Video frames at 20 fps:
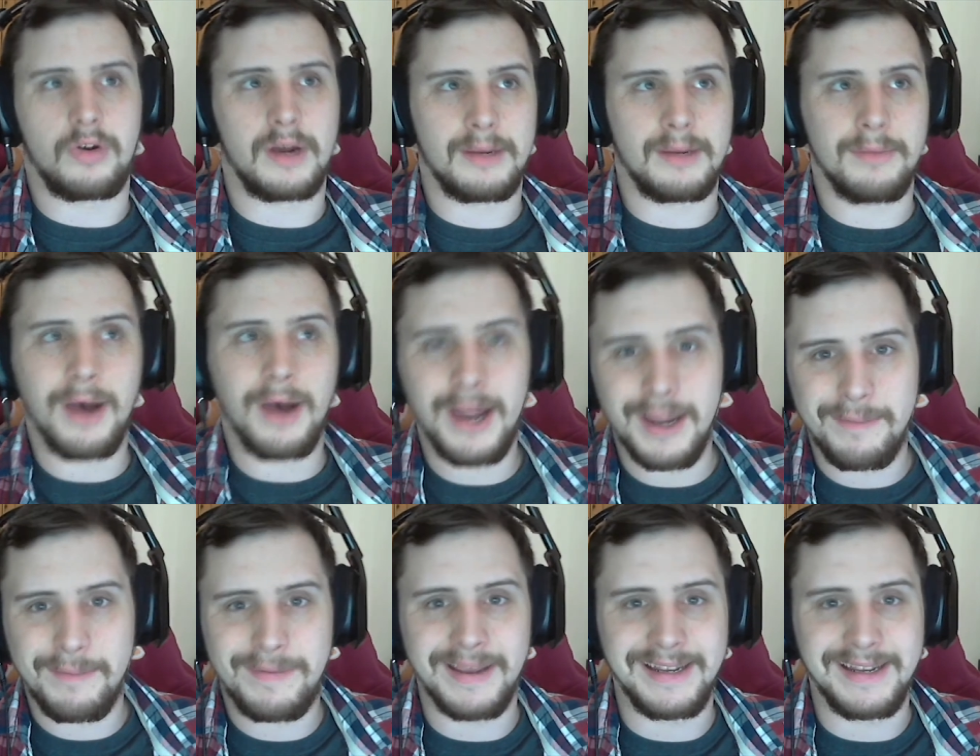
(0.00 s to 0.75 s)
in my
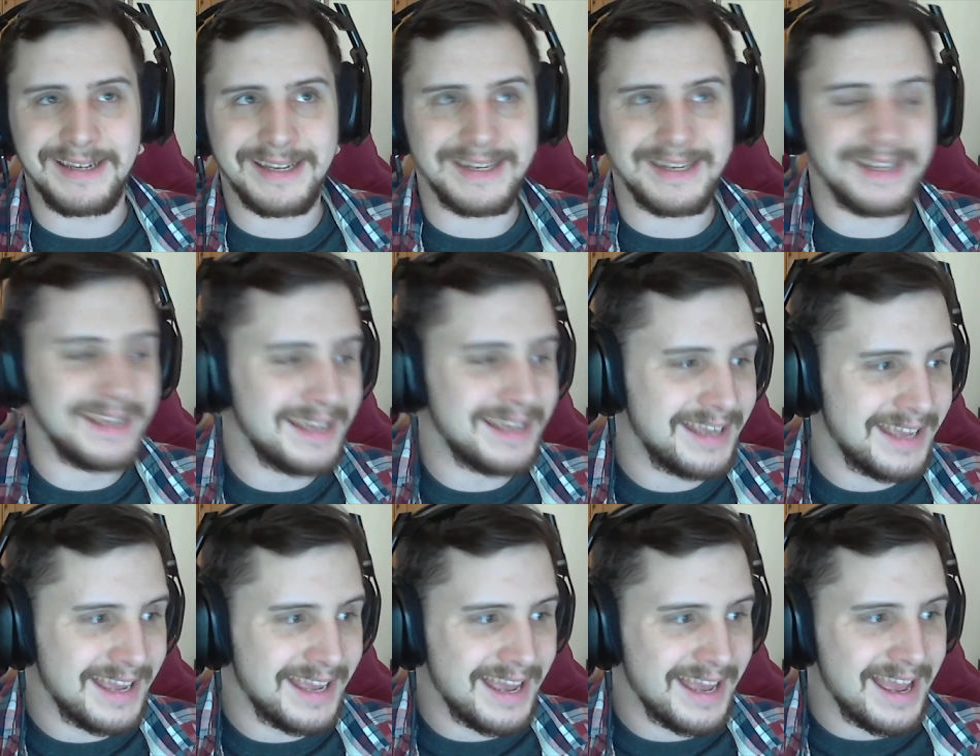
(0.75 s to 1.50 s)
opinion.
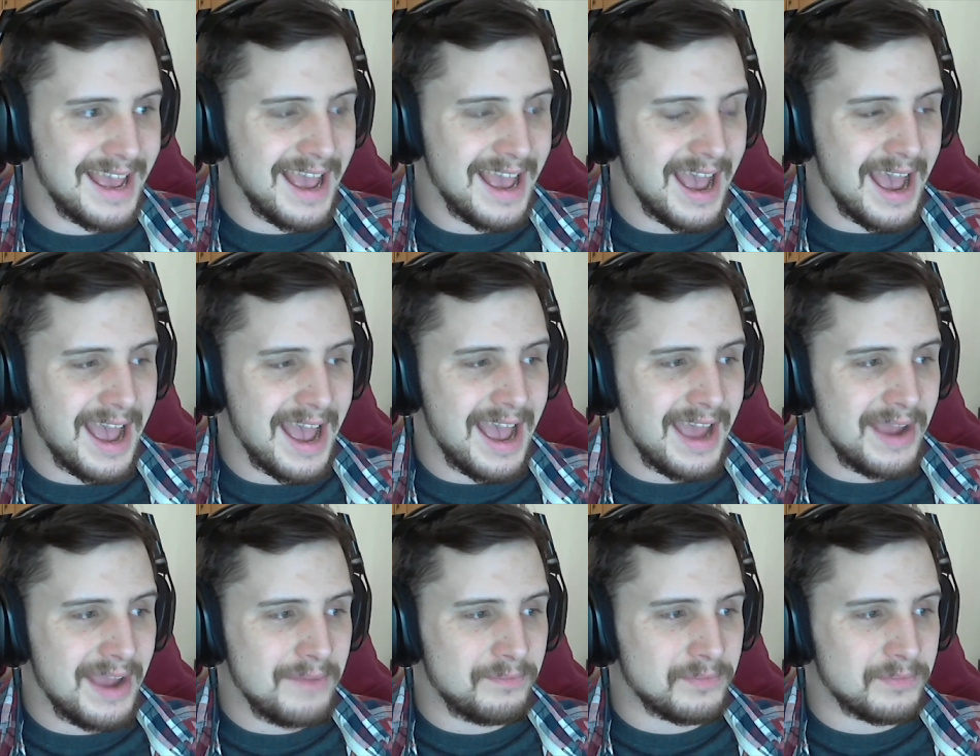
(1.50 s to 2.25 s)

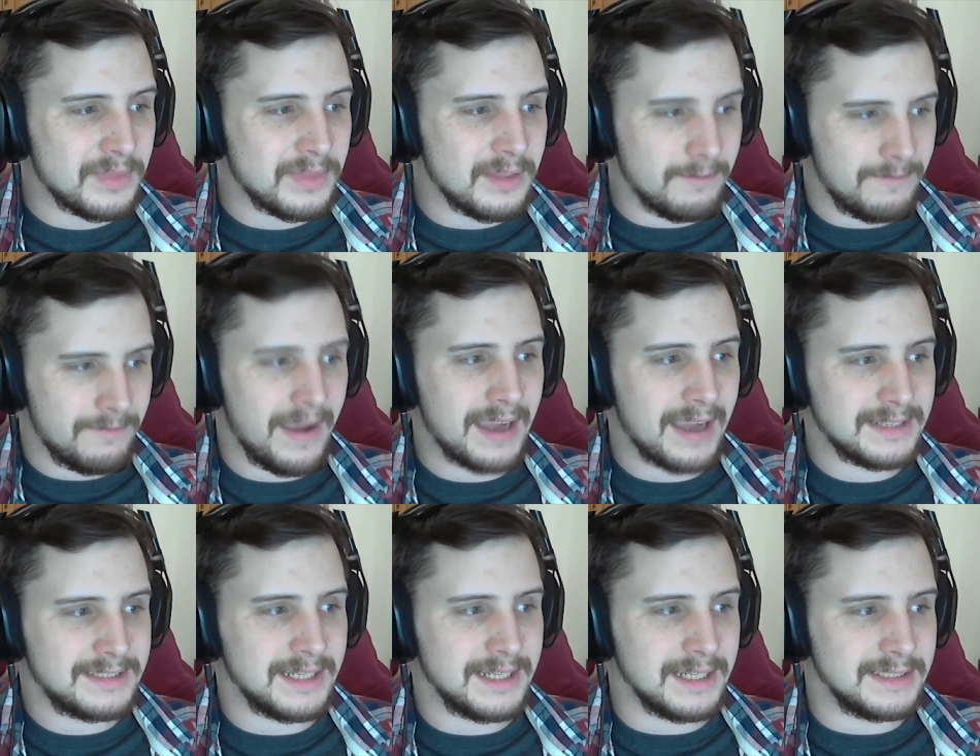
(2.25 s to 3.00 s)
The
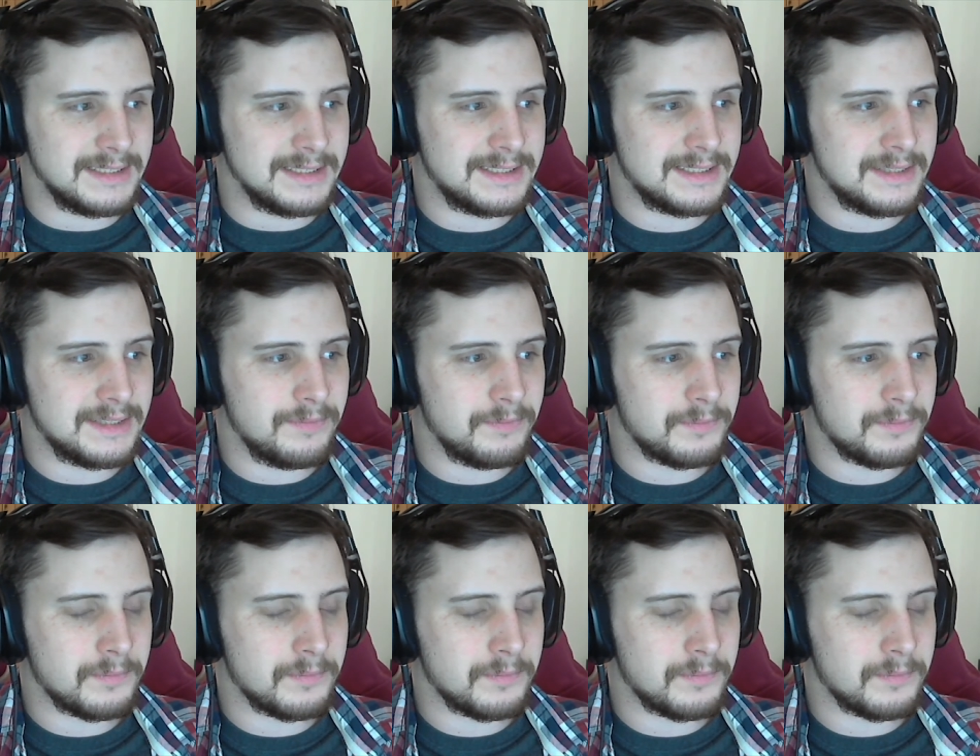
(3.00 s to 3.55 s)
fact is,